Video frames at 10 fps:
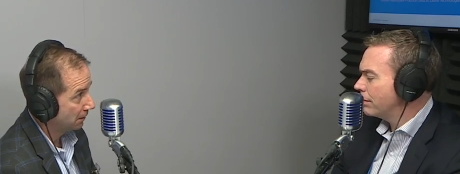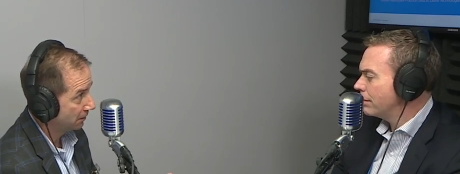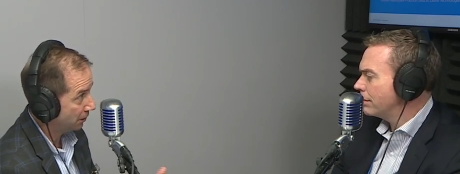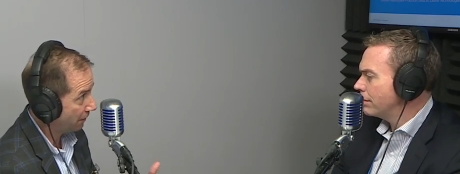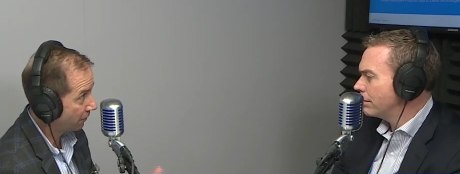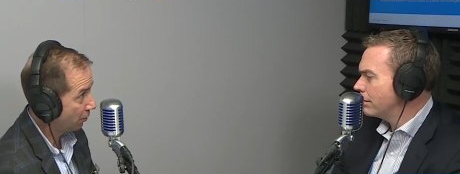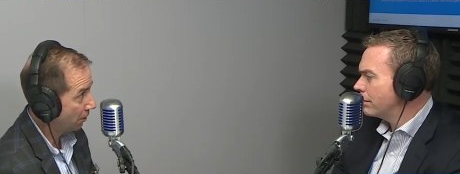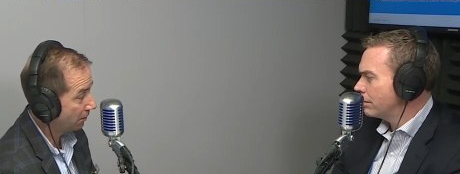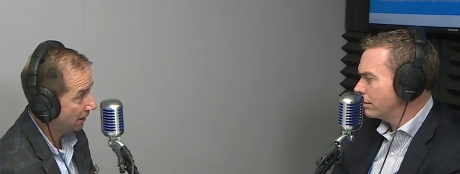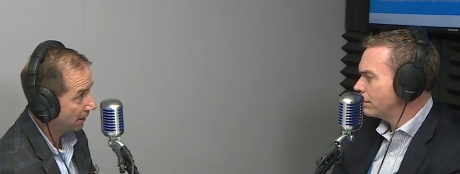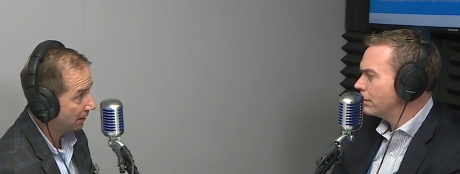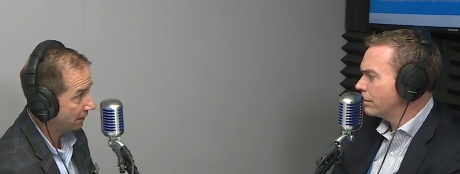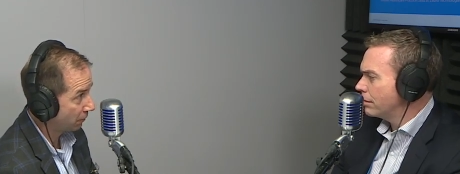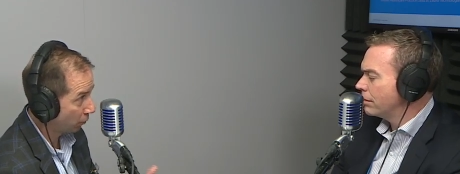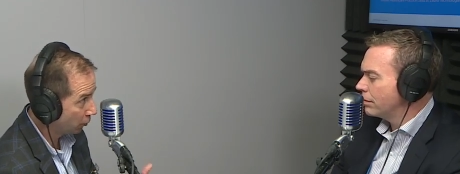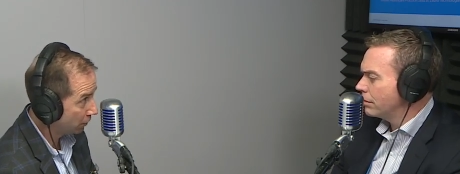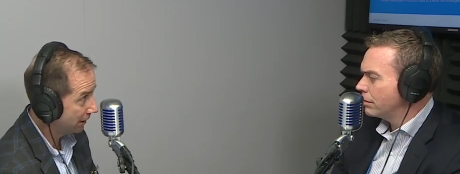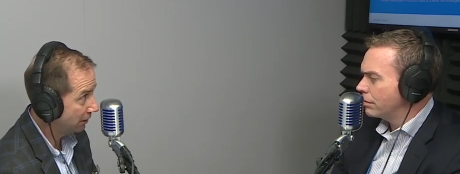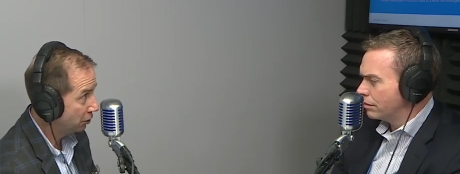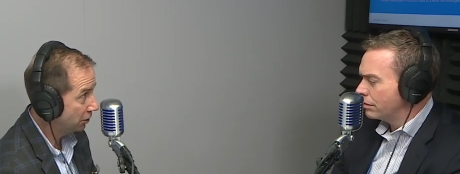Speaker 1: software that can have
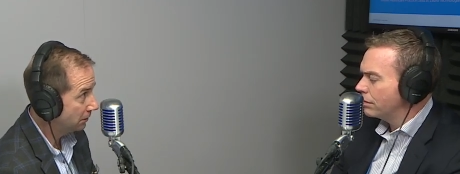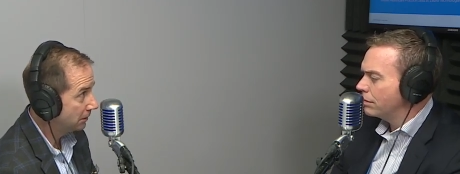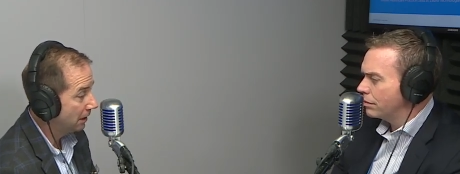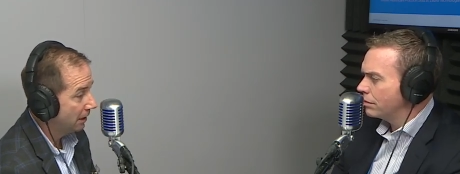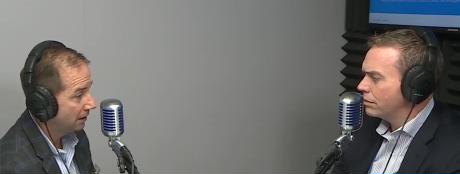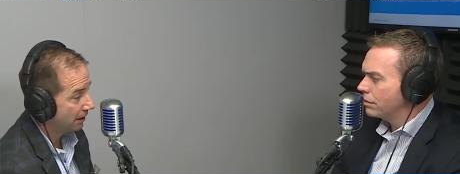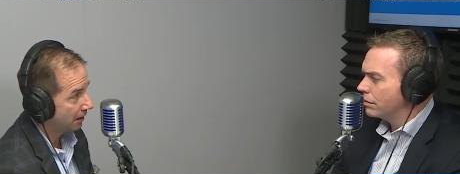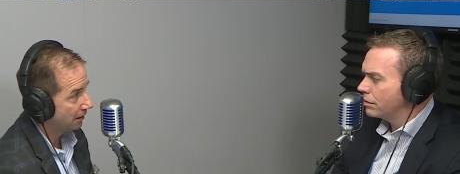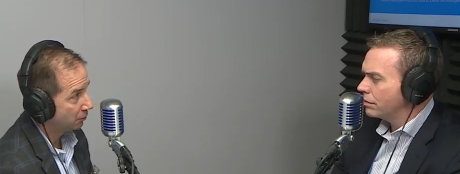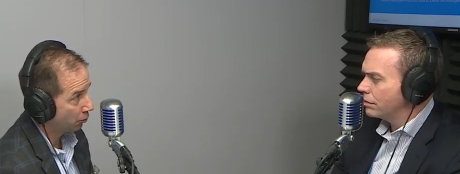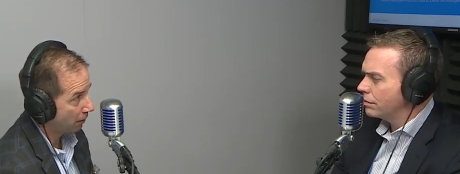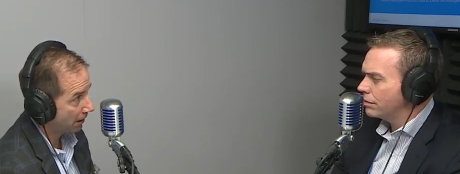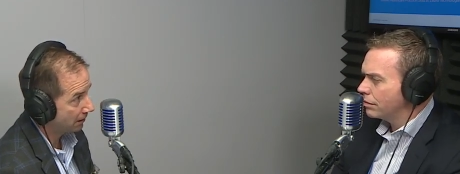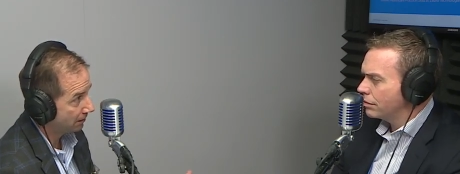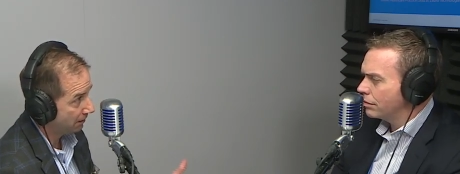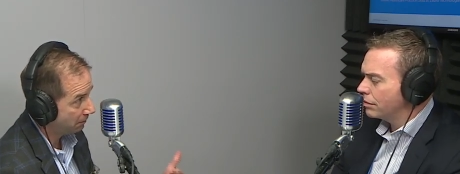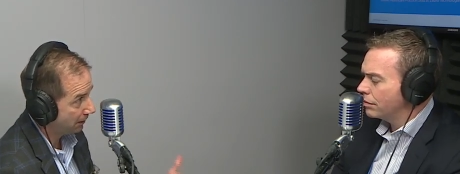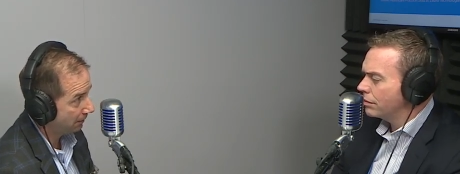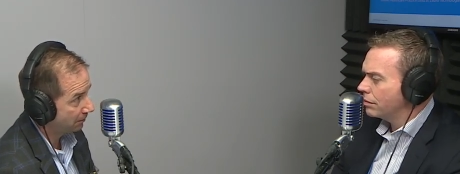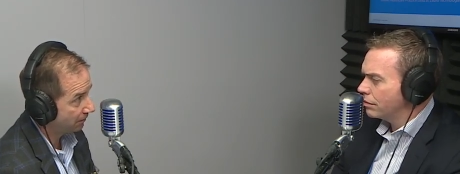rules engines that can direct some
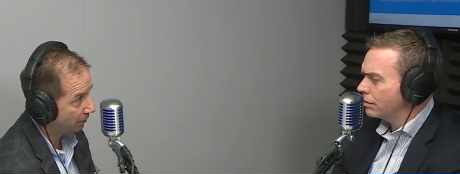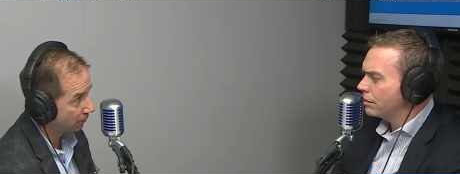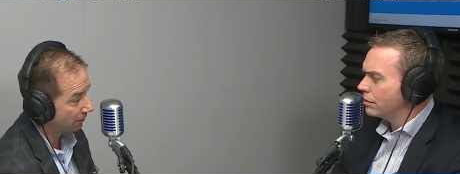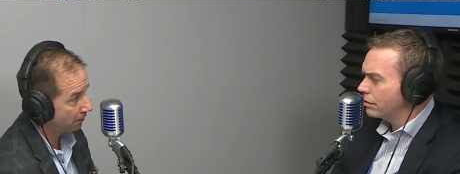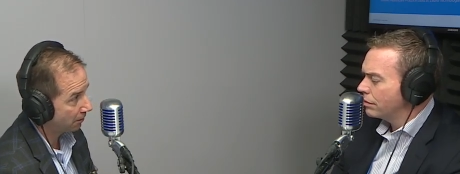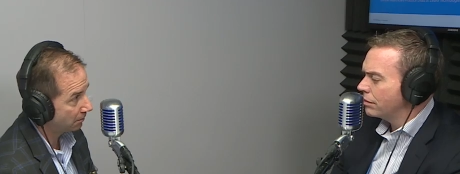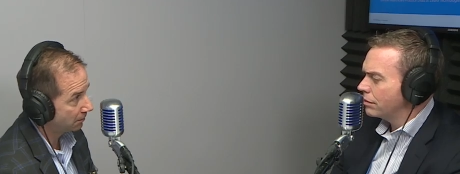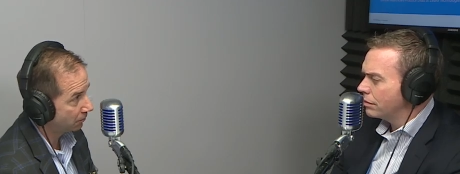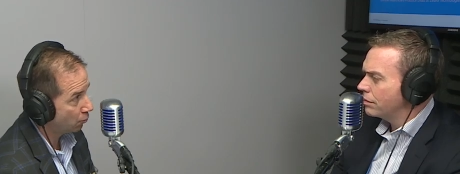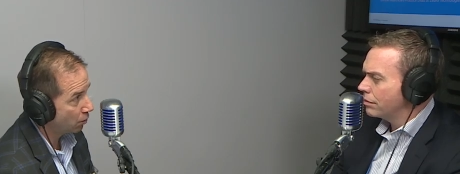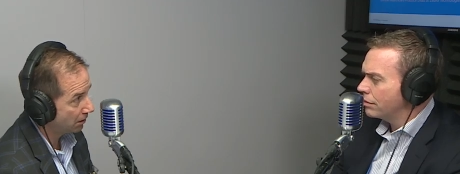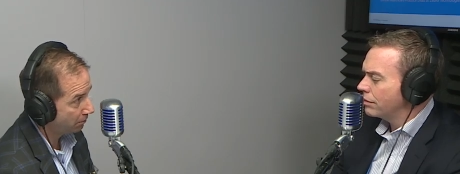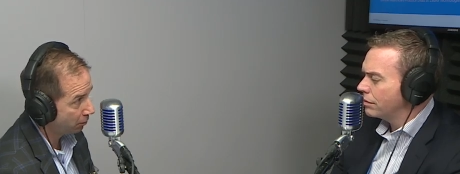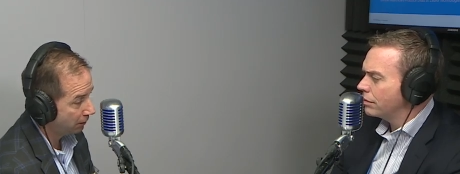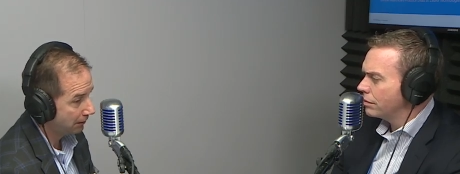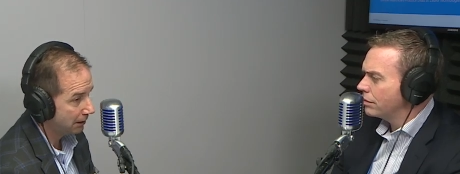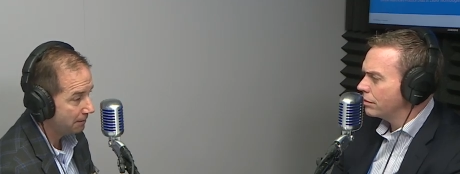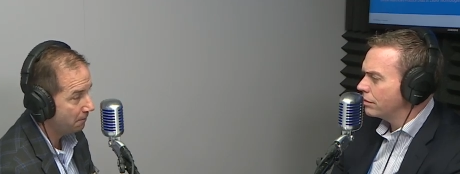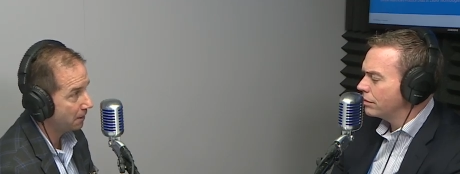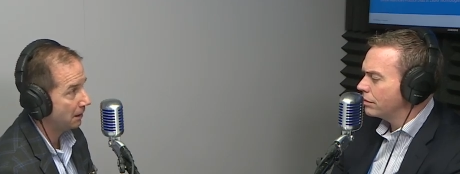types of alert and alarms to one employee
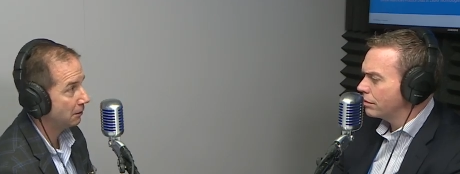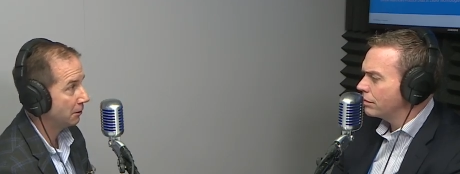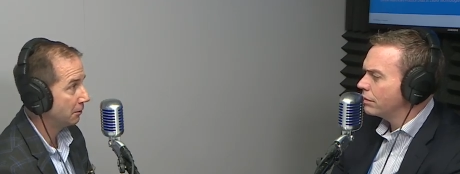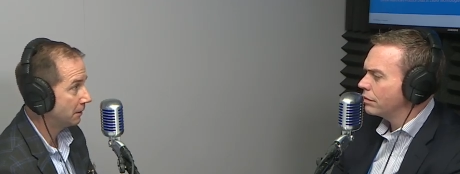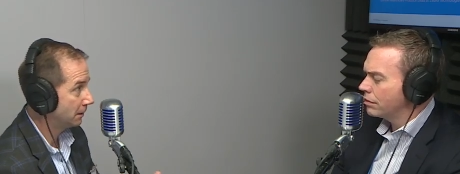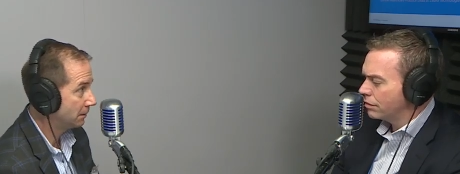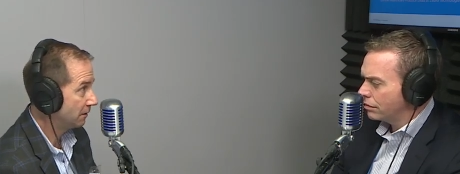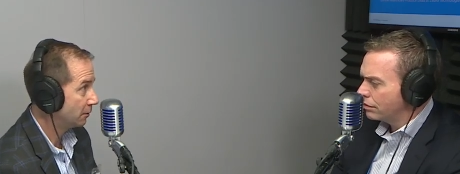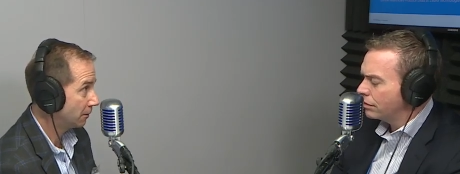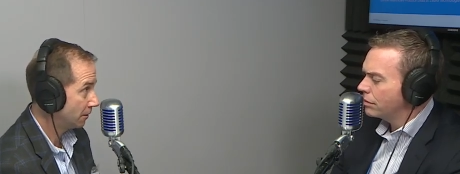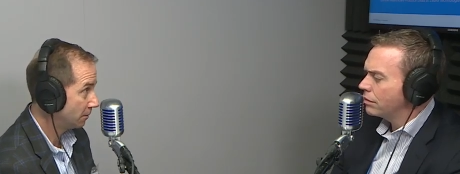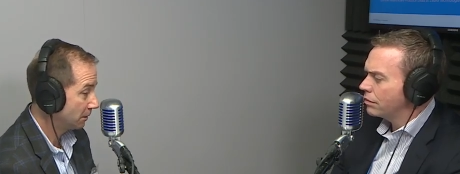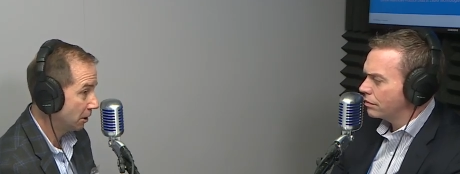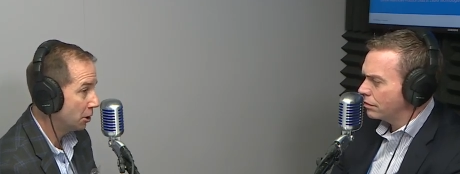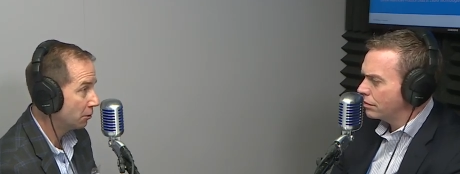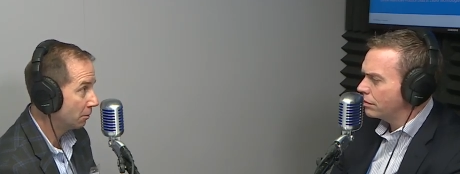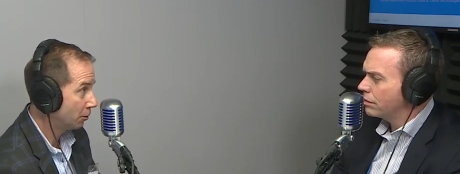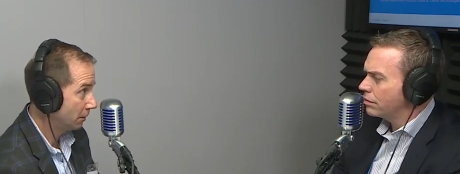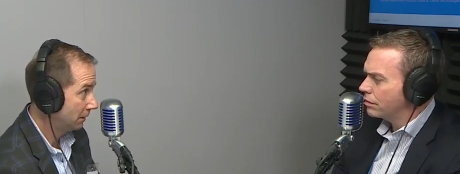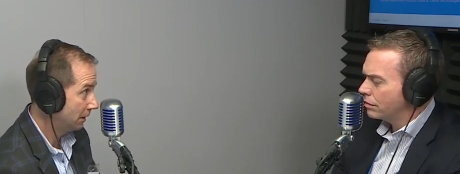type and other types of alert and alarms to other
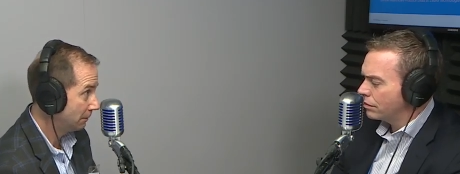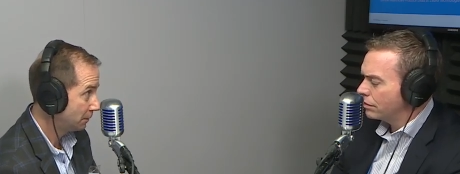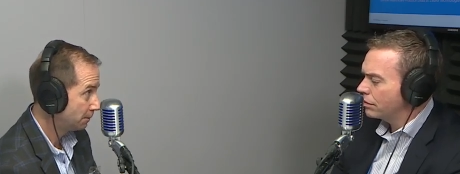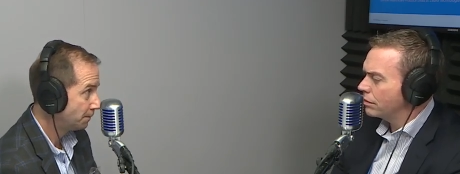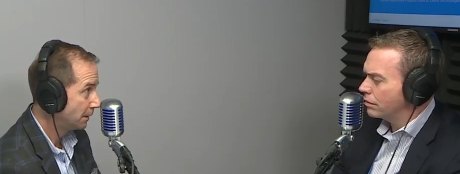employee types.